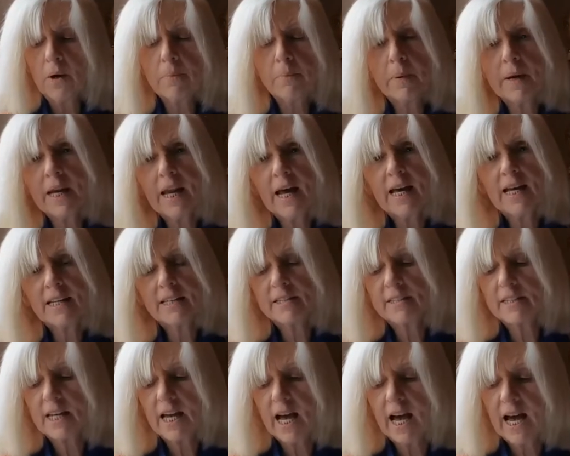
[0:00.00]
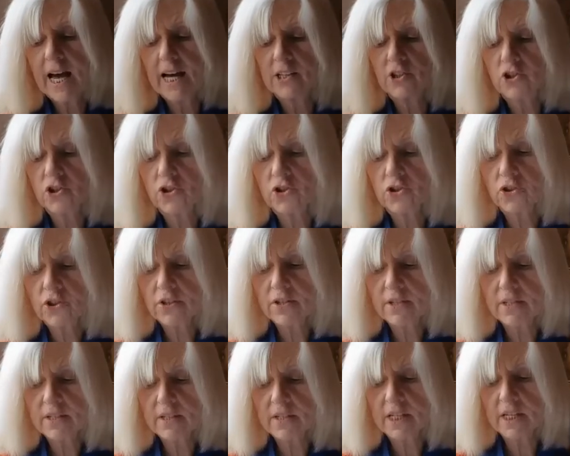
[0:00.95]
we place our
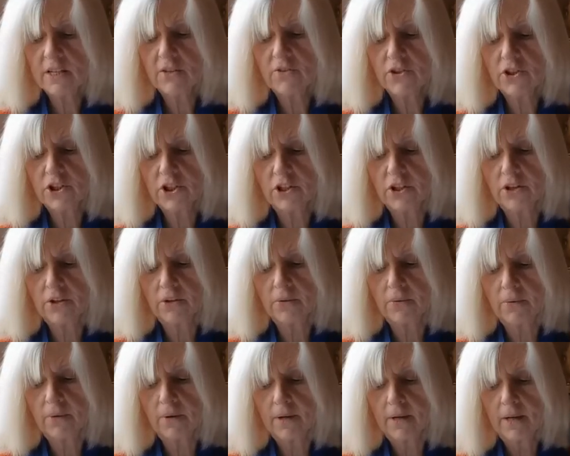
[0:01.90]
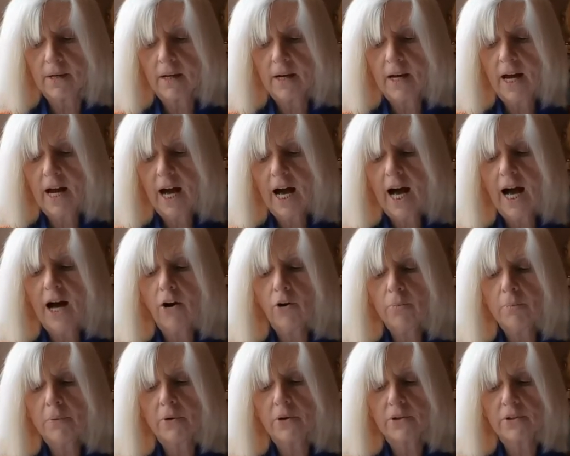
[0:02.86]
trust in you.
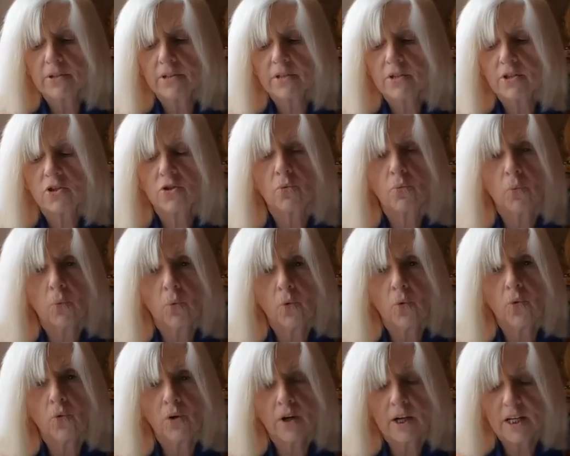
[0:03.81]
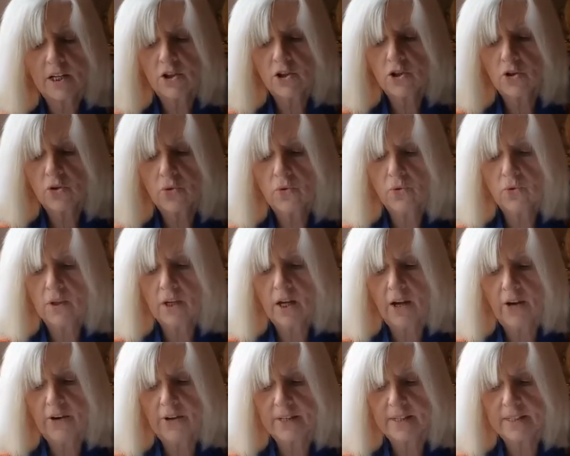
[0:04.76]
Help us to walk in your
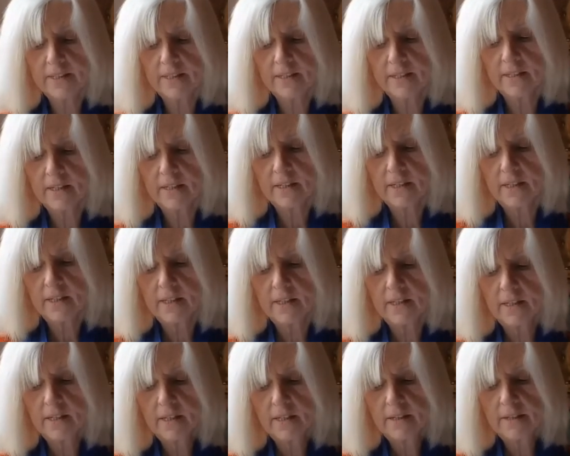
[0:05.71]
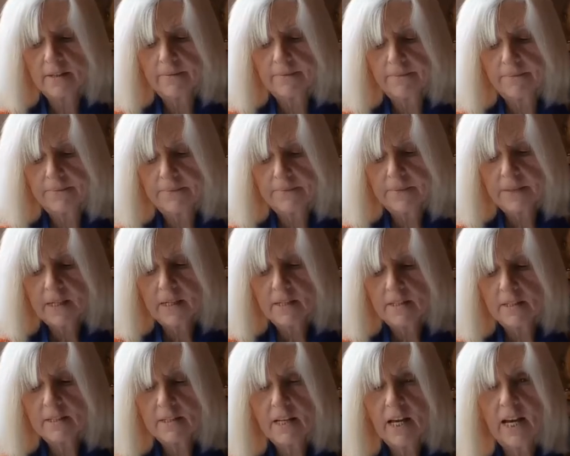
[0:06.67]
light.
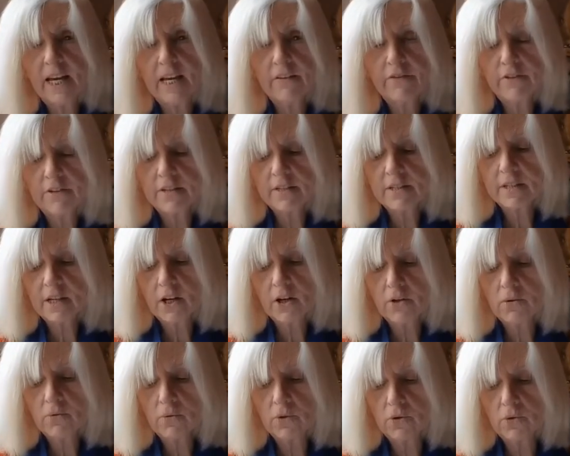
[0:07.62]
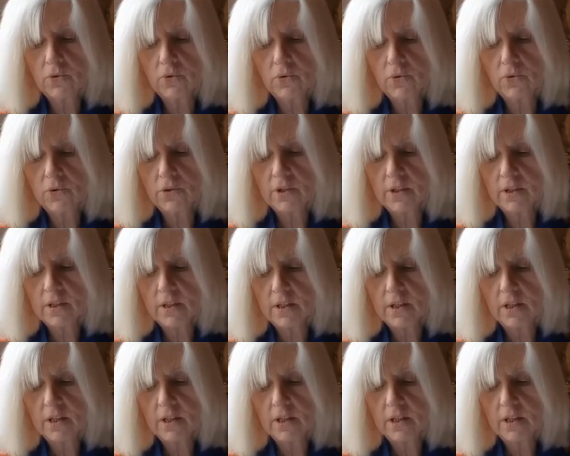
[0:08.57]
Save us, O Lord,